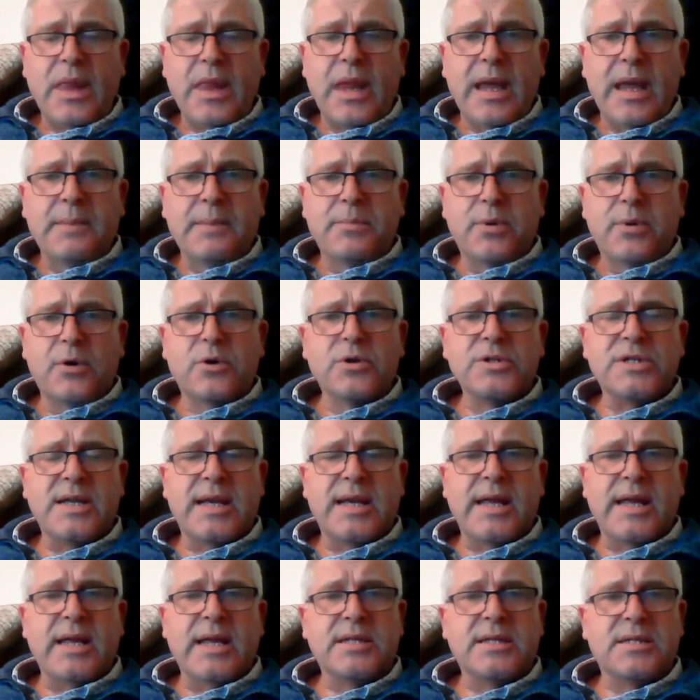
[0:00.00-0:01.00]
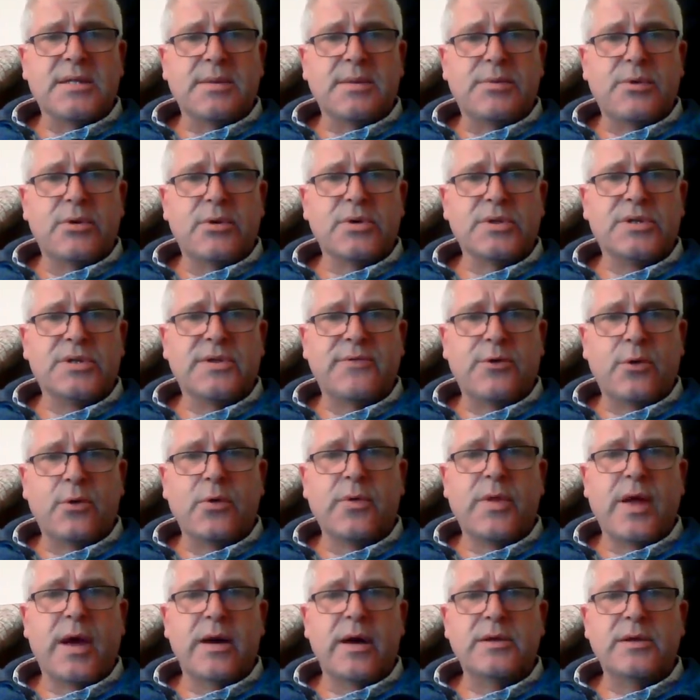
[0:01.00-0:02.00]
importantly in support of
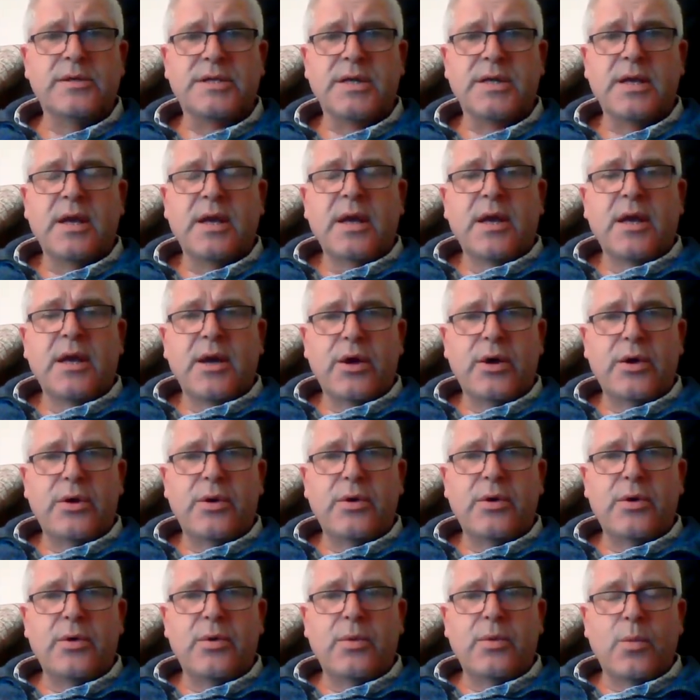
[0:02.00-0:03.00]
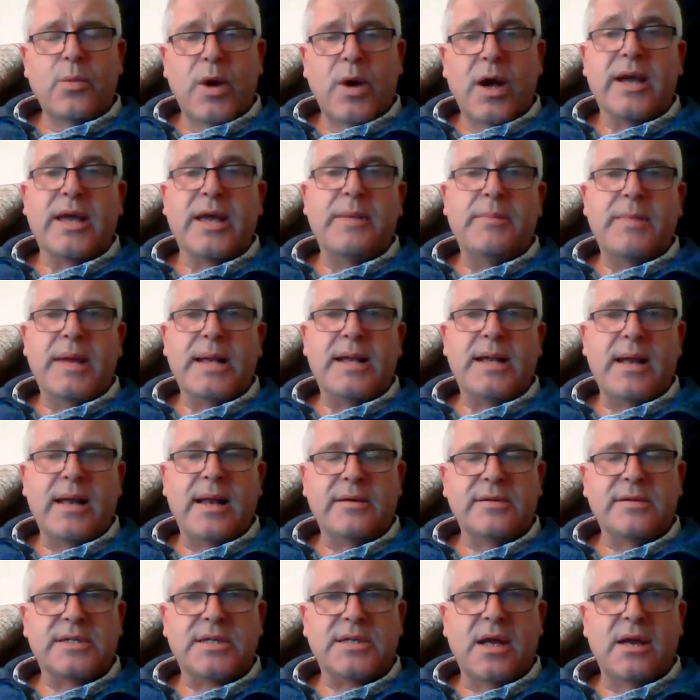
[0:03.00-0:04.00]
all those who work in mental
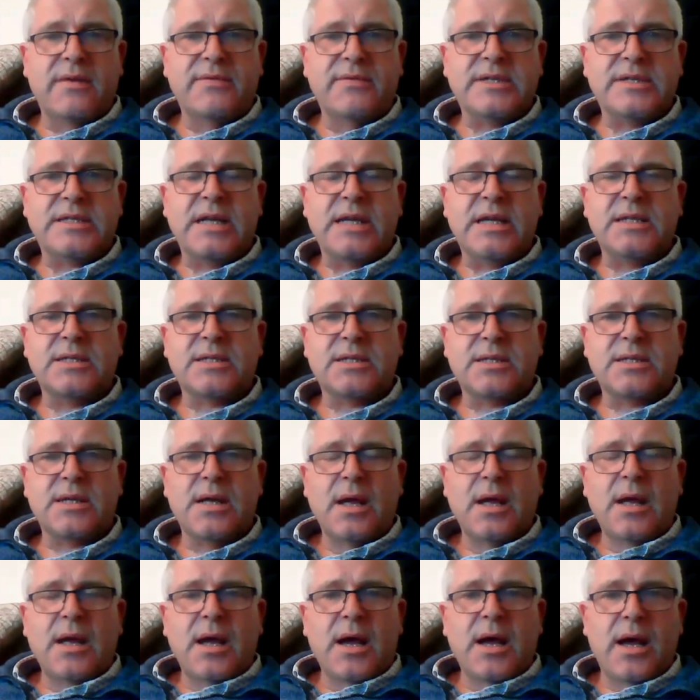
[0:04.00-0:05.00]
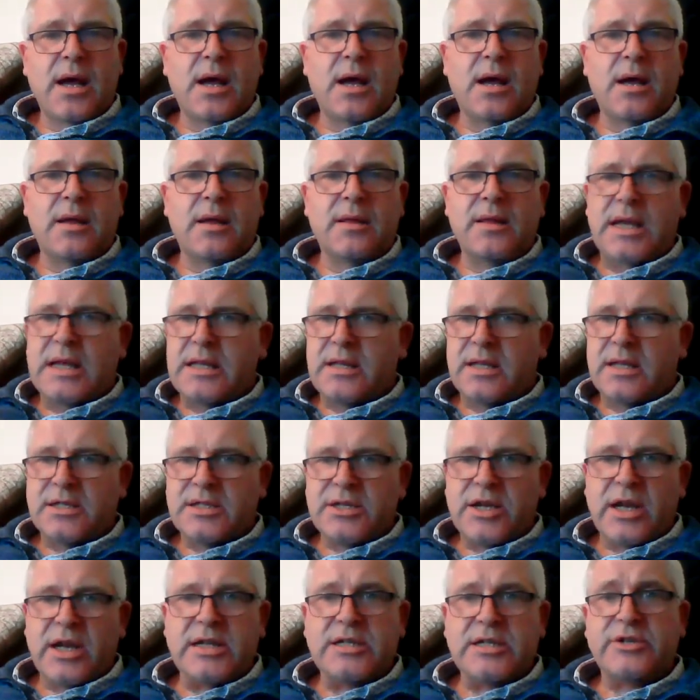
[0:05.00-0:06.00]
health services in the
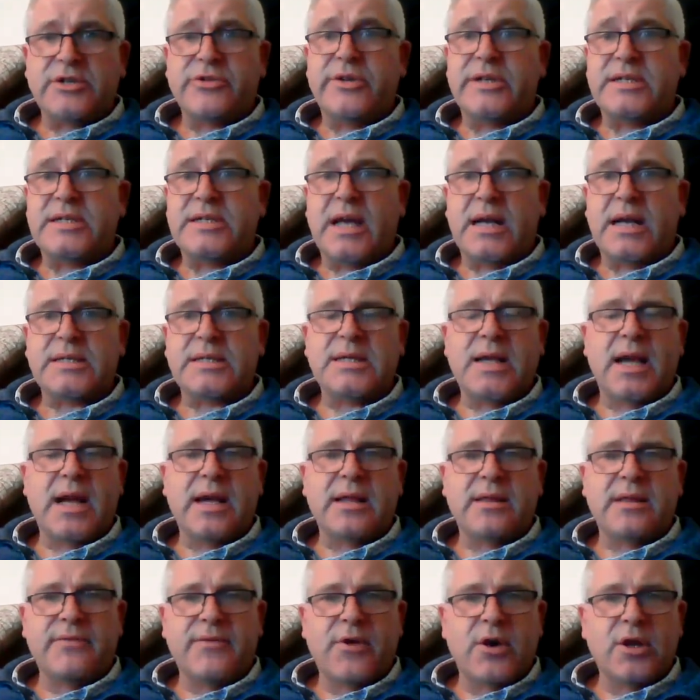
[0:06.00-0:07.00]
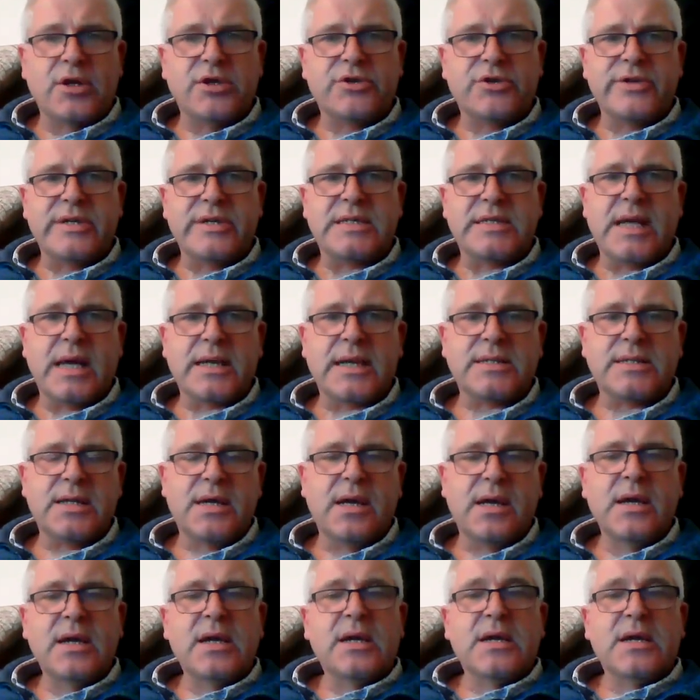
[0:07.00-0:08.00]
statutory sector and the voluntary
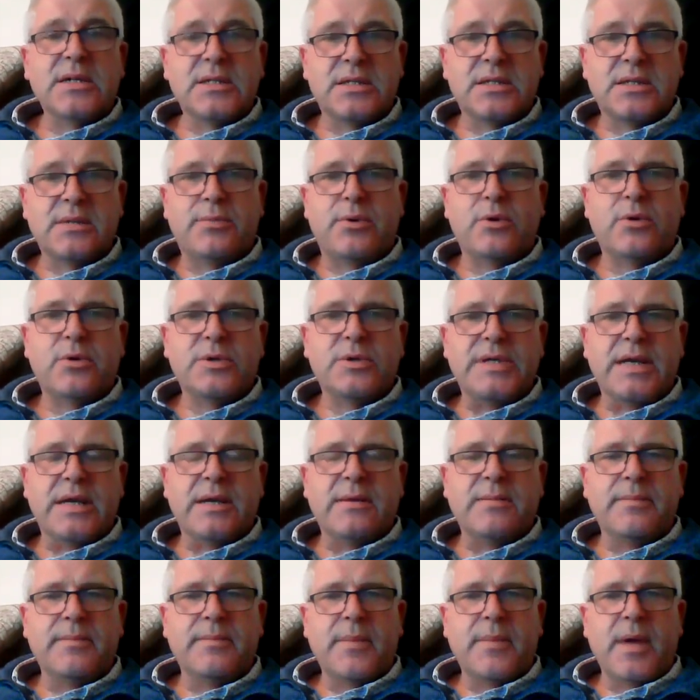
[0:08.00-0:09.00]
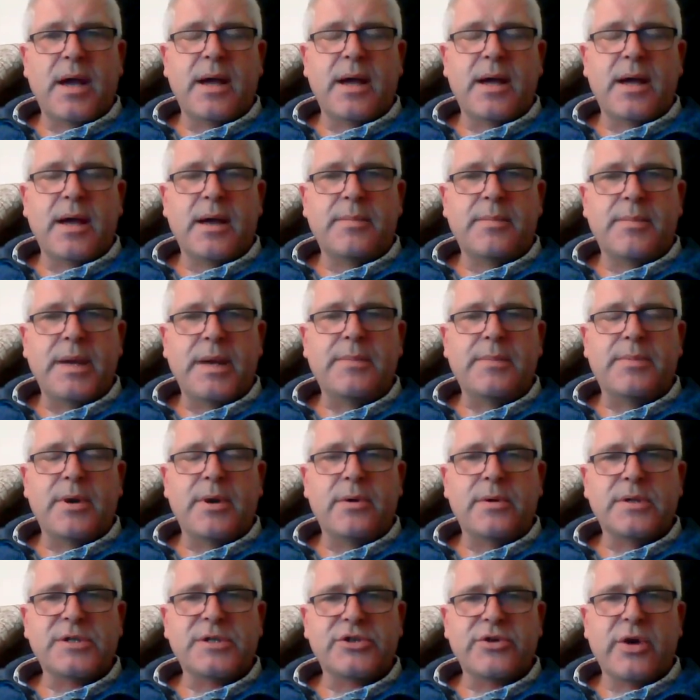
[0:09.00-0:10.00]
sector, supporting people
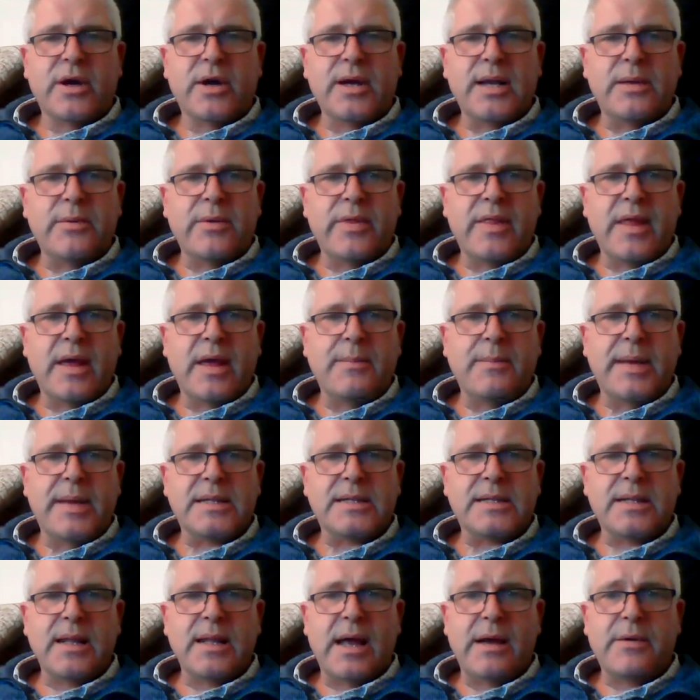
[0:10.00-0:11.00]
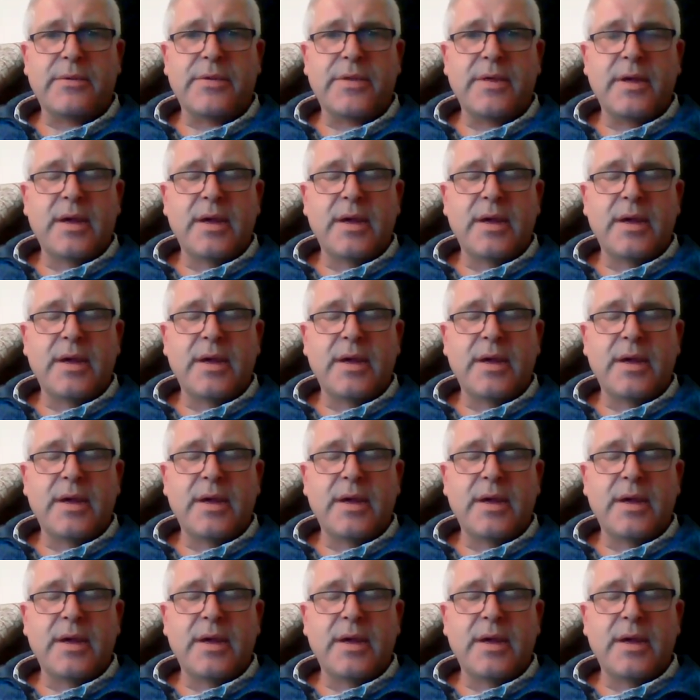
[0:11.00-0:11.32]
who are struggling with their mental health.